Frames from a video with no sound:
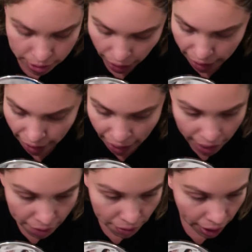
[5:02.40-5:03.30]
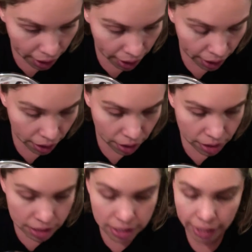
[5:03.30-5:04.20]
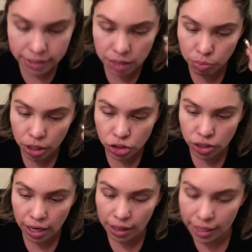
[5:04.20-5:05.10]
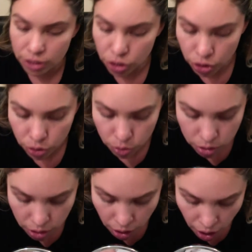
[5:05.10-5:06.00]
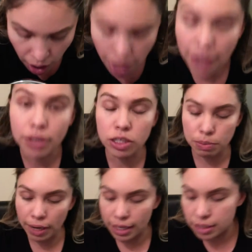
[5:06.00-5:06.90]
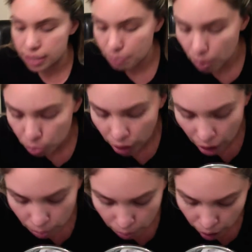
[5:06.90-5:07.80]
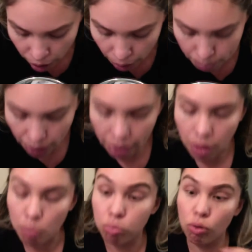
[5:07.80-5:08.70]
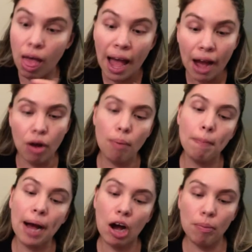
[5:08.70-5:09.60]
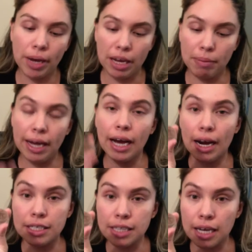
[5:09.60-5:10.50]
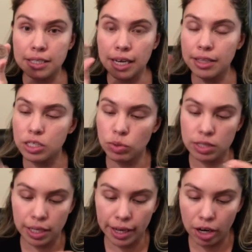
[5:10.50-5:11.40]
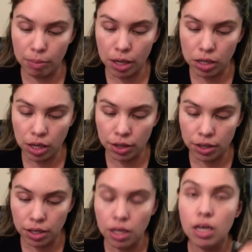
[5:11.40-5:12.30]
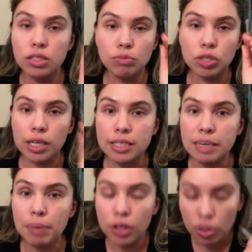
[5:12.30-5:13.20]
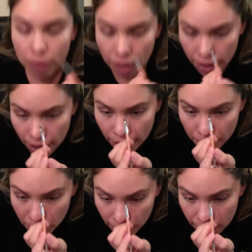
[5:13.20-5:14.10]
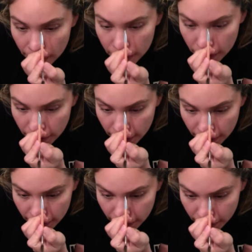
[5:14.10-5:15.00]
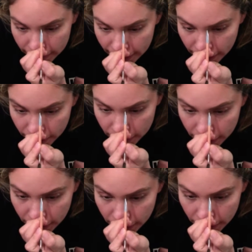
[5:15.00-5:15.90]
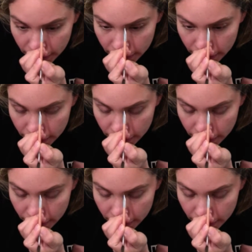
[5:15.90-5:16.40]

I have a slanted brush that I like to use, and I use my Dip Brow Pomade by Anastasia. This one's a caramel color. So I'm just going to dip a little bit in, and I'm going to kind of go back over here